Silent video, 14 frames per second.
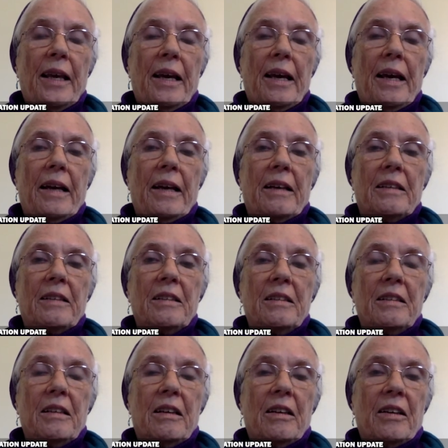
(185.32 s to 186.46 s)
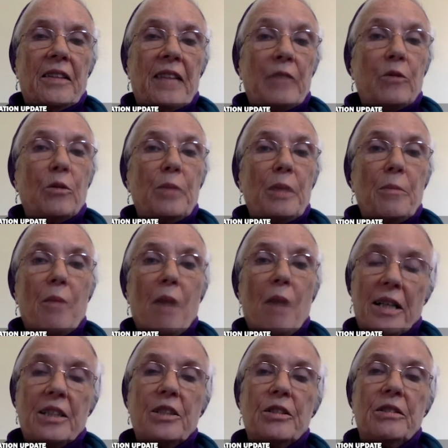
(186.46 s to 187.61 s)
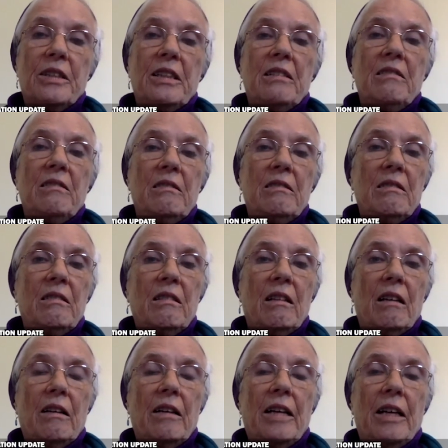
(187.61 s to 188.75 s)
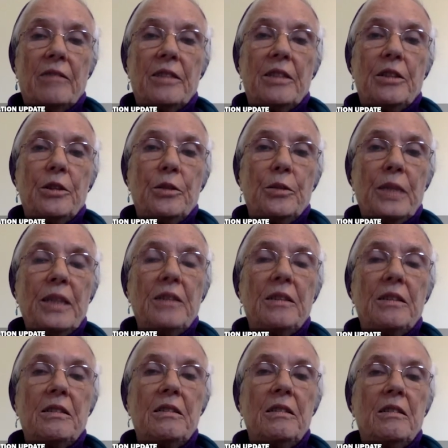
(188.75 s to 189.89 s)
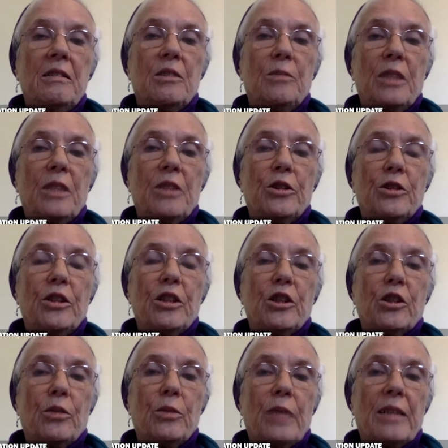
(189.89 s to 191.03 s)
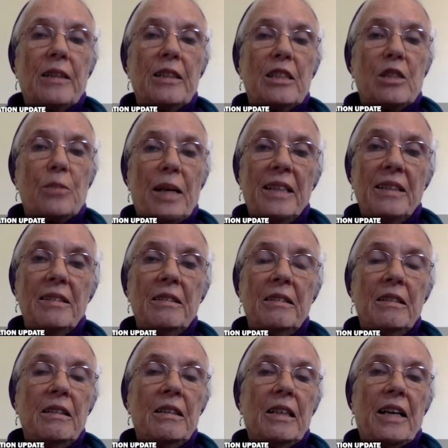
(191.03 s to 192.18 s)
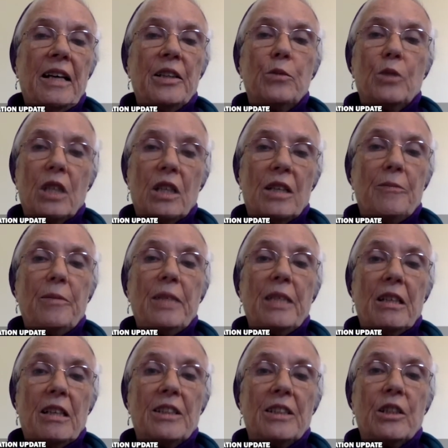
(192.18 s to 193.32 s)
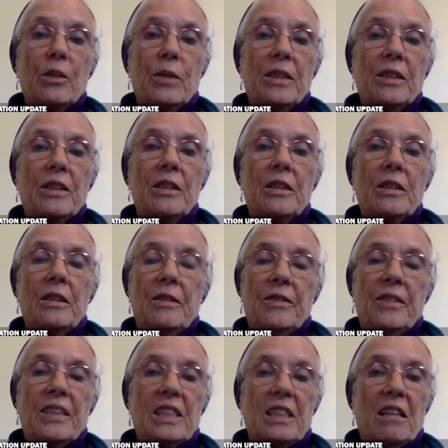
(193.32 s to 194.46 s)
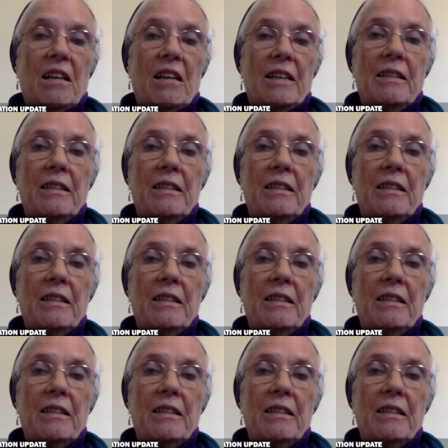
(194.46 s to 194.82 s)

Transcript: and uh, they will be monitoring every two weeks to make sure it's correctly spent, and there will be consequences if it's not.